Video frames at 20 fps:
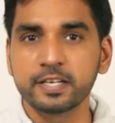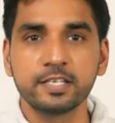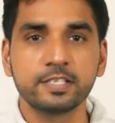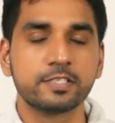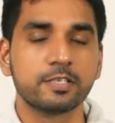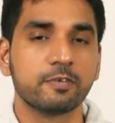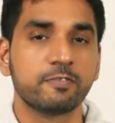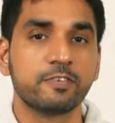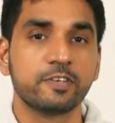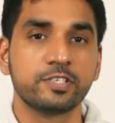
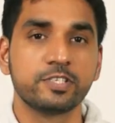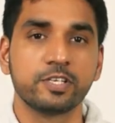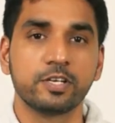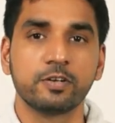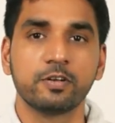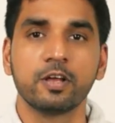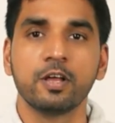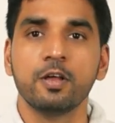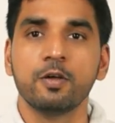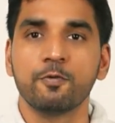
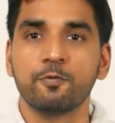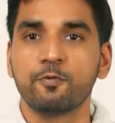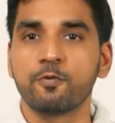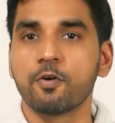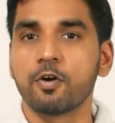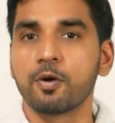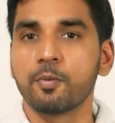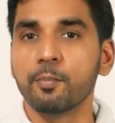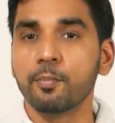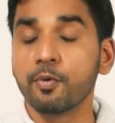sufficient
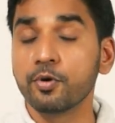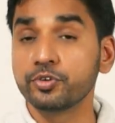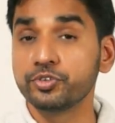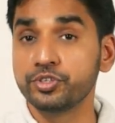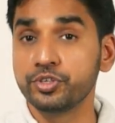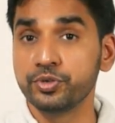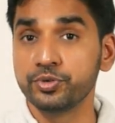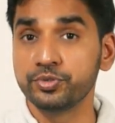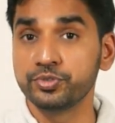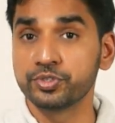for
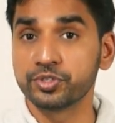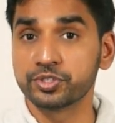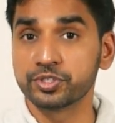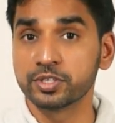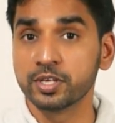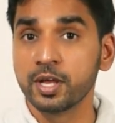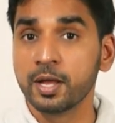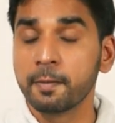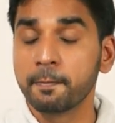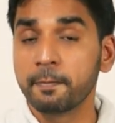most
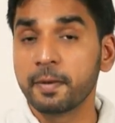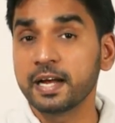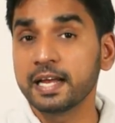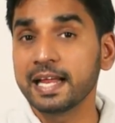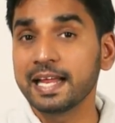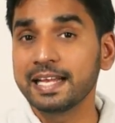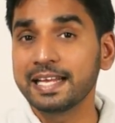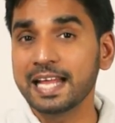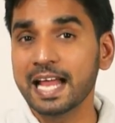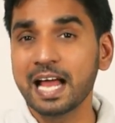users, but
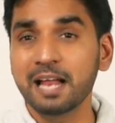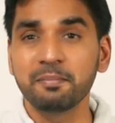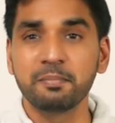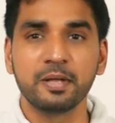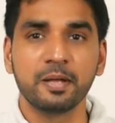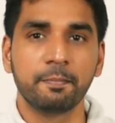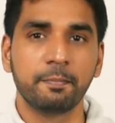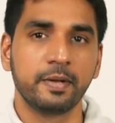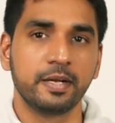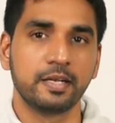it can
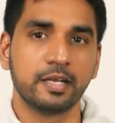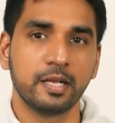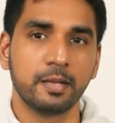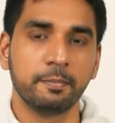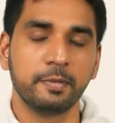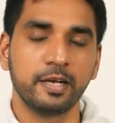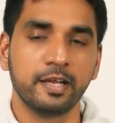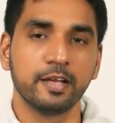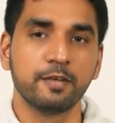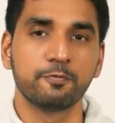be a bit
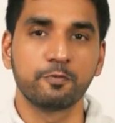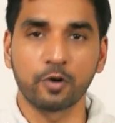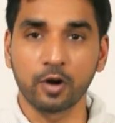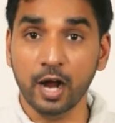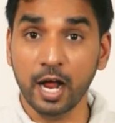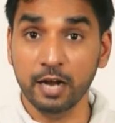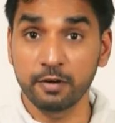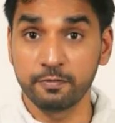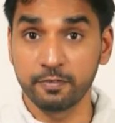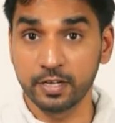limiting for
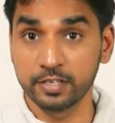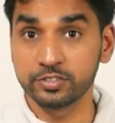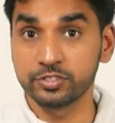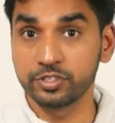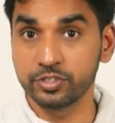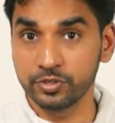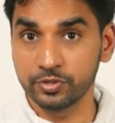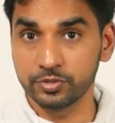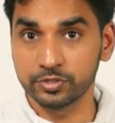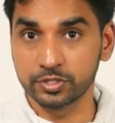
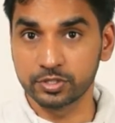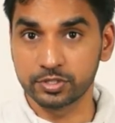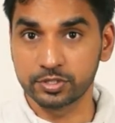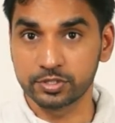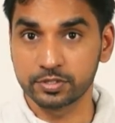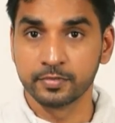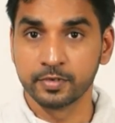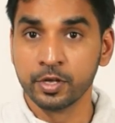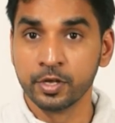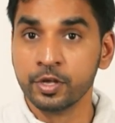advanced
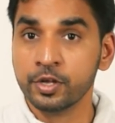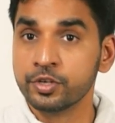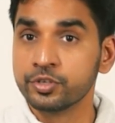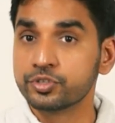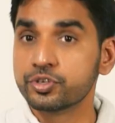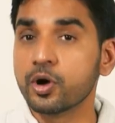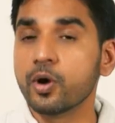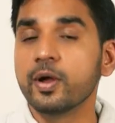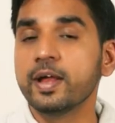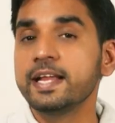users.
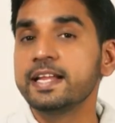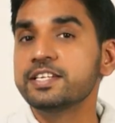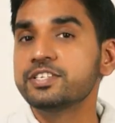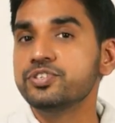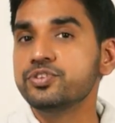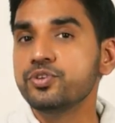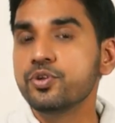So it is no